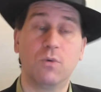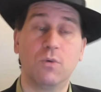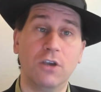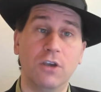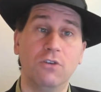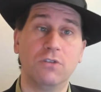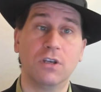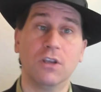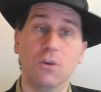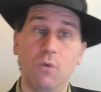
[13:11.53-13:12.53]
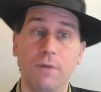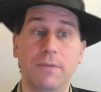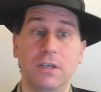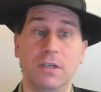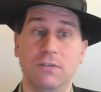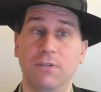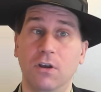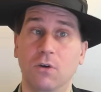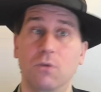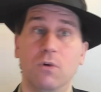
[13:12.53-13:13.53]
We're not using the one-piece
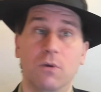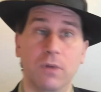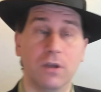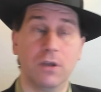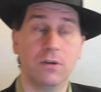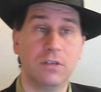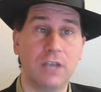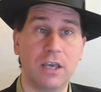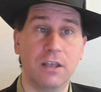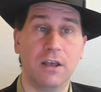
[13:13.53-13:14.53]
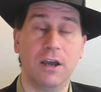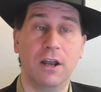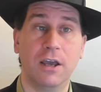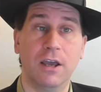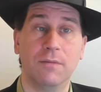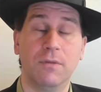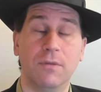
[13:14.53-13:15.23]
flow where we take an item,